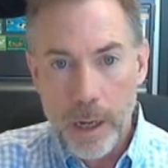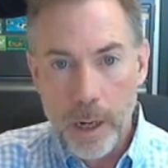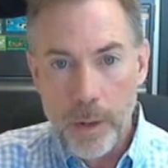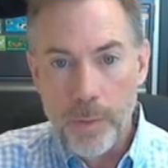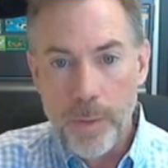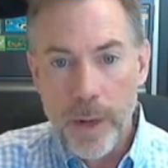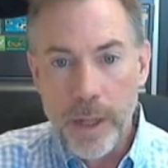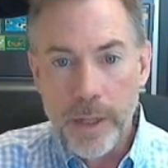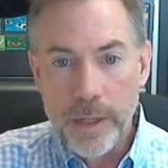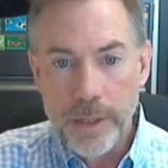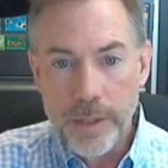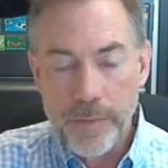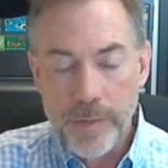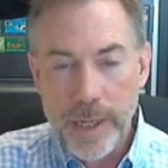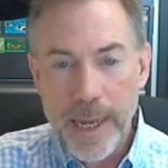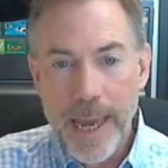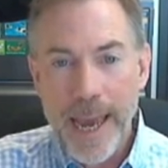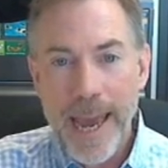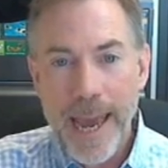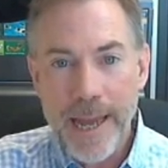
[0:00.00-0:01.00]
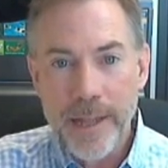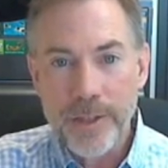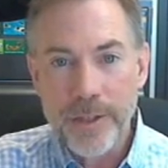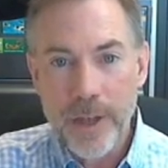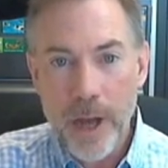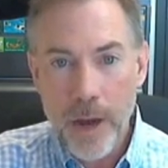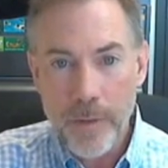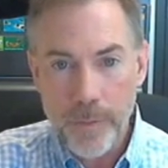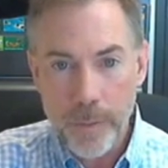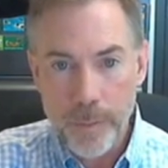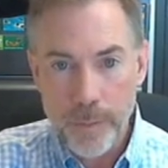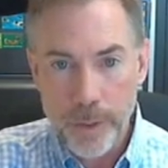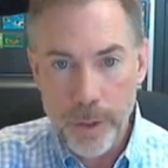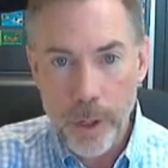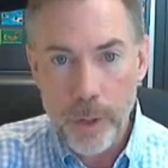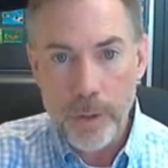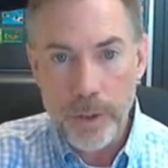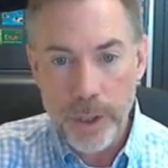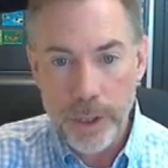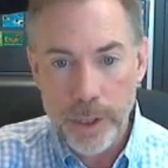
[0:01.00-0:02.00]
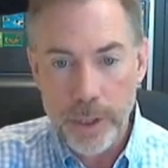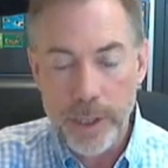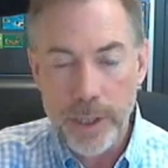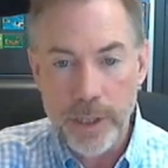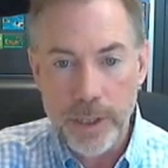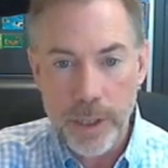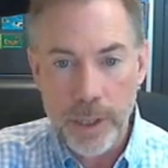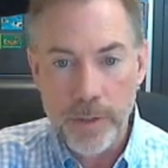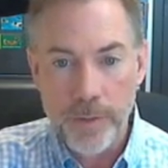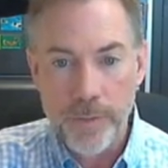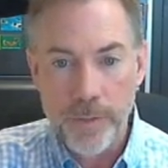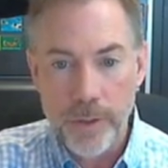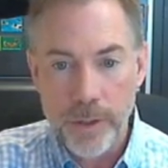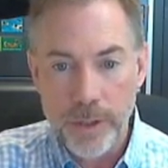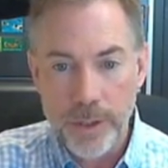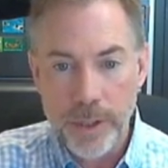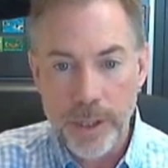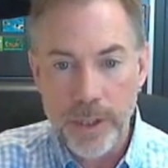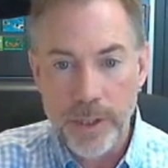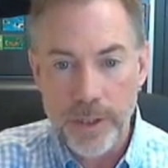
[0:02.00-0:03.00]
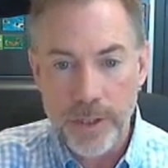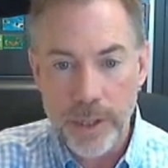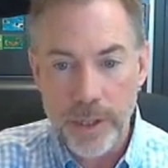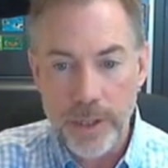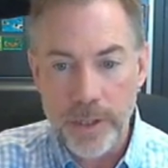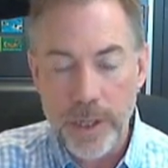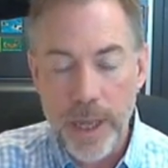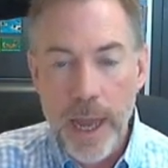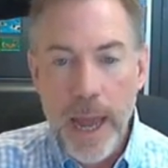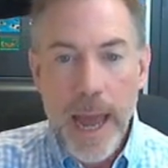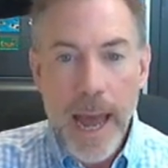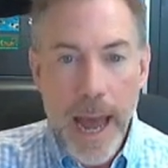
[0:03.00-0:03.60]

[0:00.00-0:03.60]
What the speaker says: relatively hands-off approach, at least in the first instance.